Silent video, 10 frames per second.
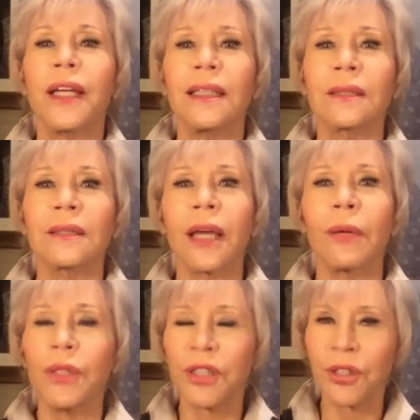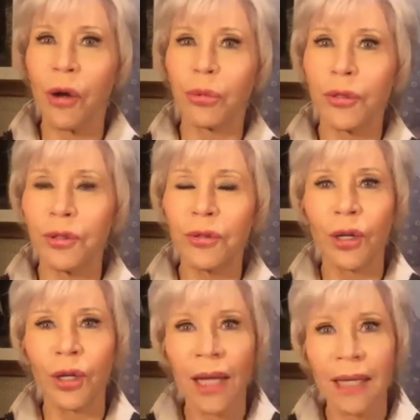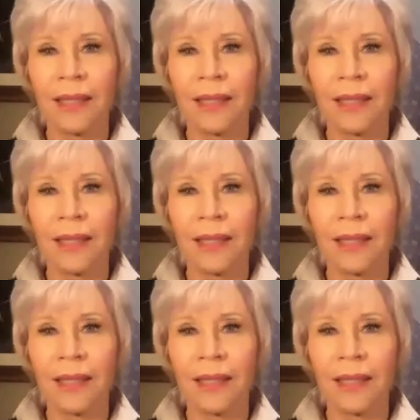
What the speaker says: And can we start with you, Colette?